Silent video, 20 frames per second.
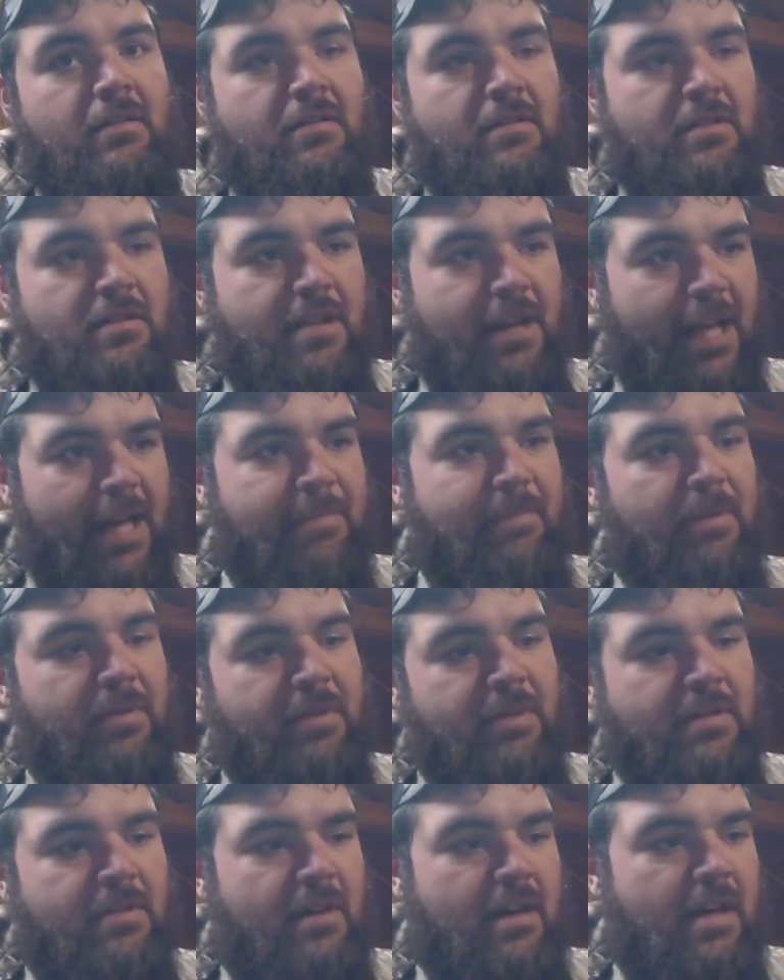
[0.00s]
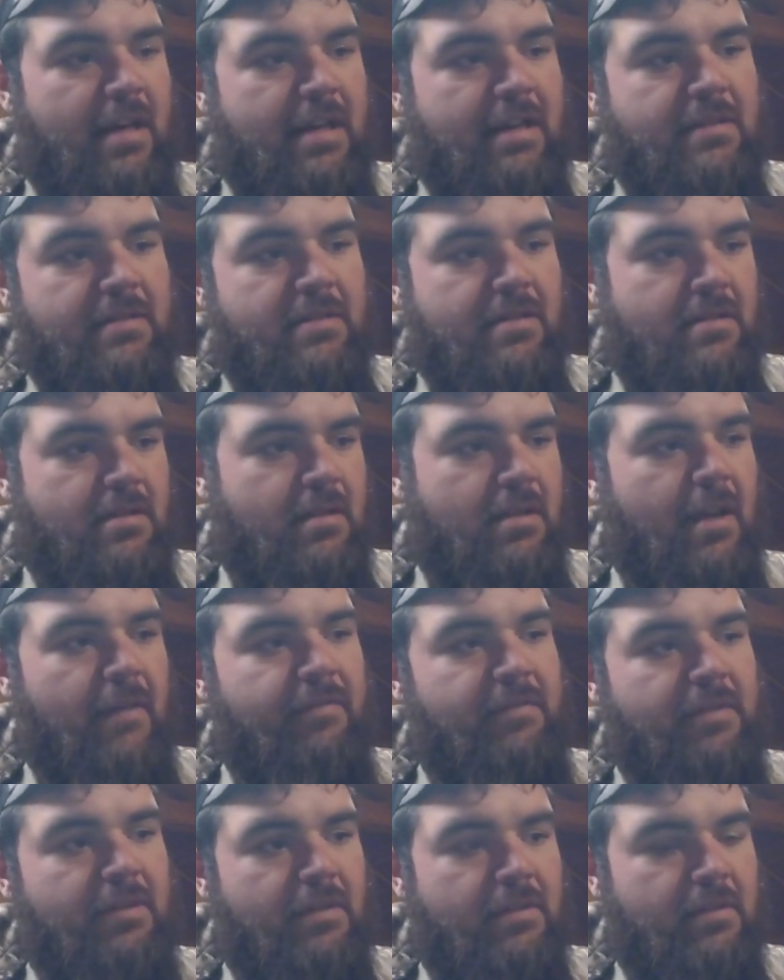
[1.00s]
jack up on the trans, just
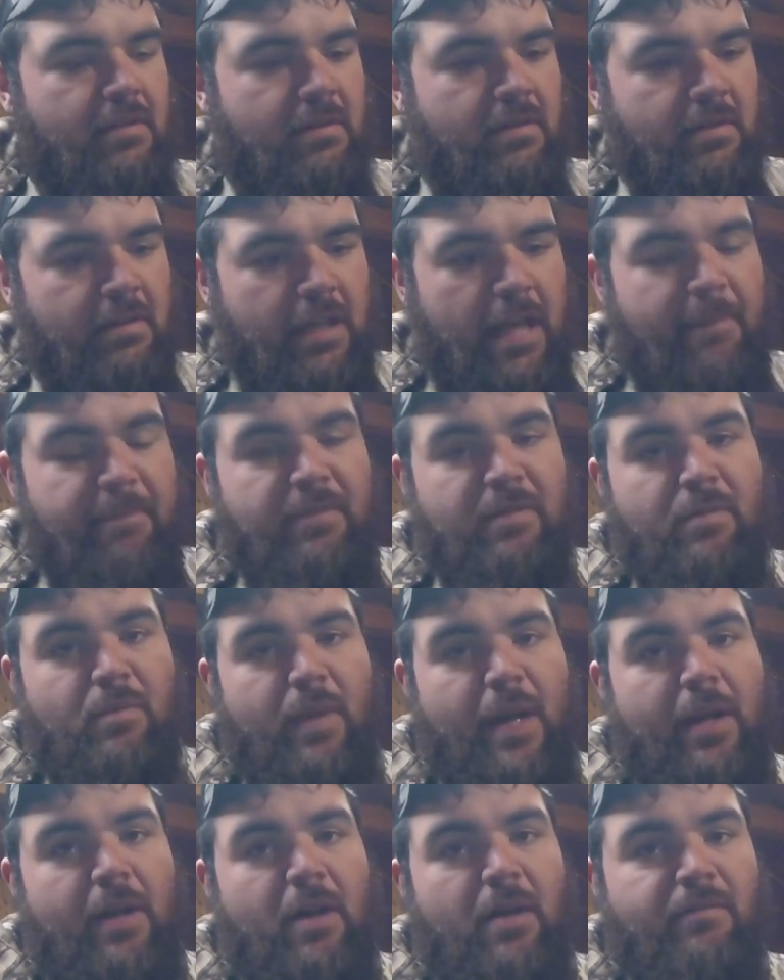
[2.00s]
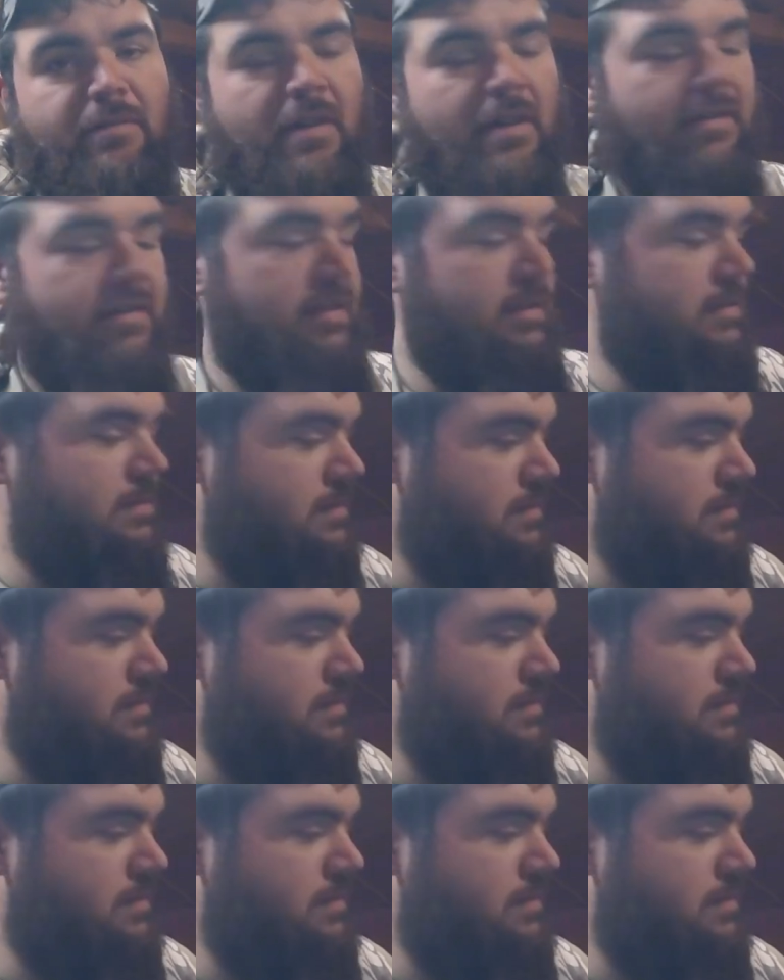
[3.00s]
enough to keep some weight off of it,